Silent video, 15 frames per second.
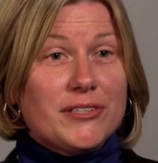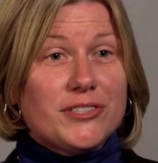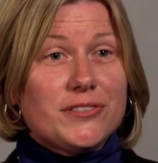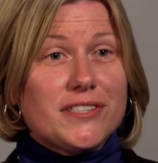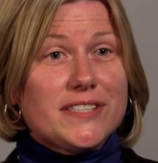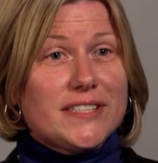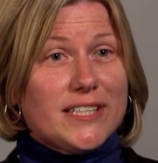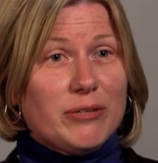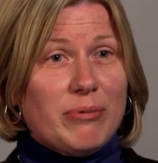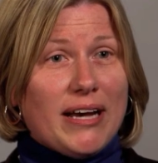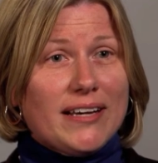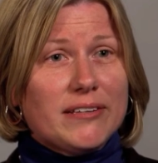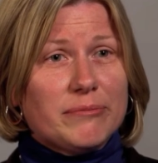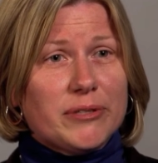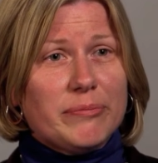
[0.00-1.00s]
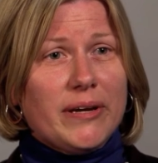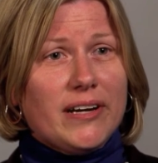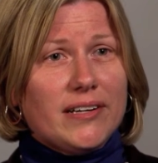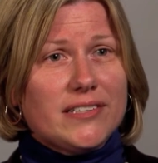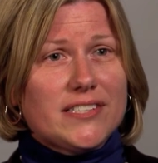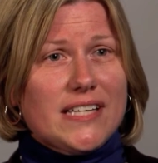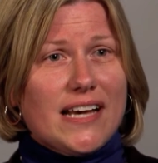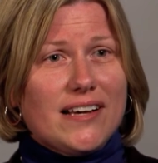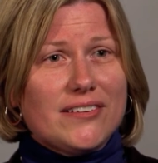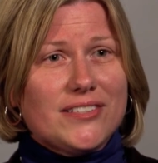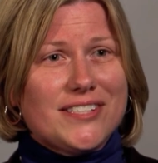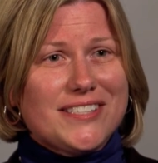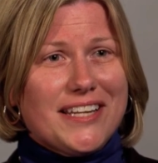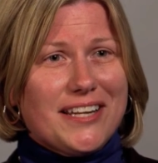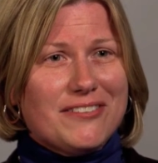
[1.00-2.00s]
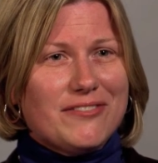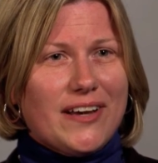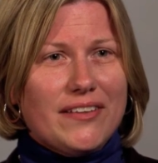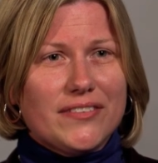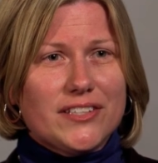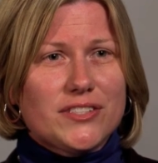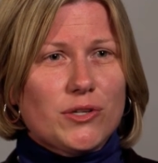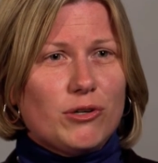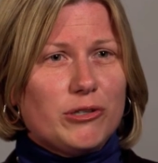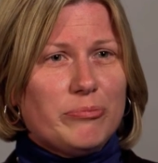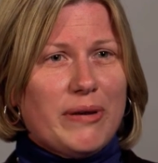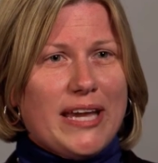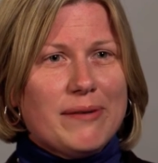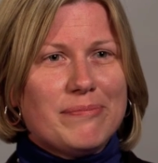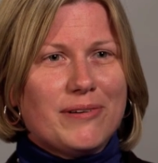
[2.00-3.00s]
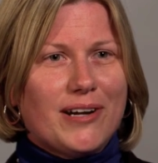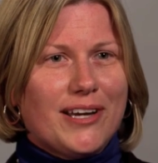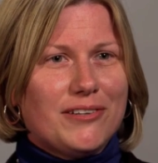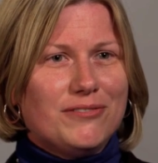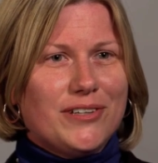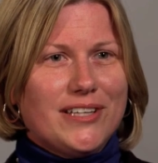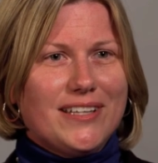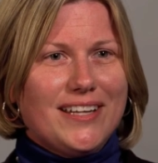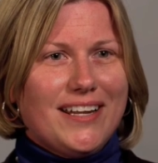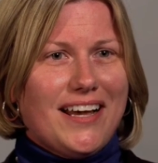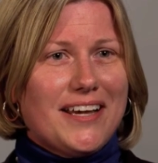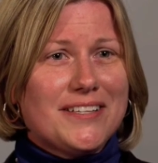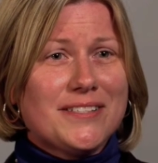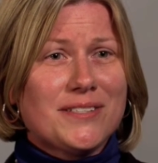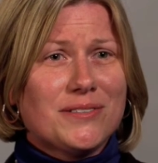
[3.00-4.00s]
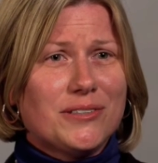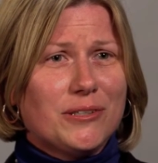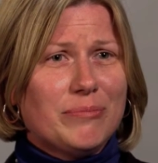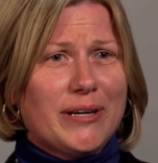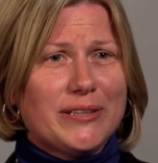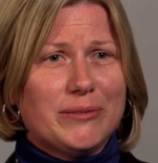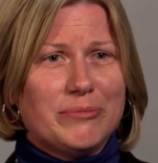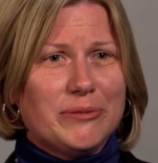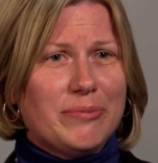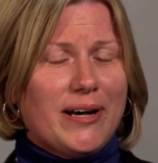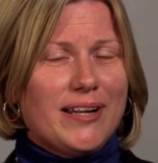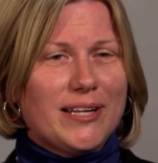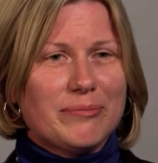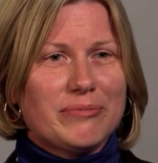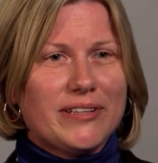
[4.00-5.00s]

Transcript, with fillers: was recently back at my parents' house and I found this old paper I had written in high school about the bubonic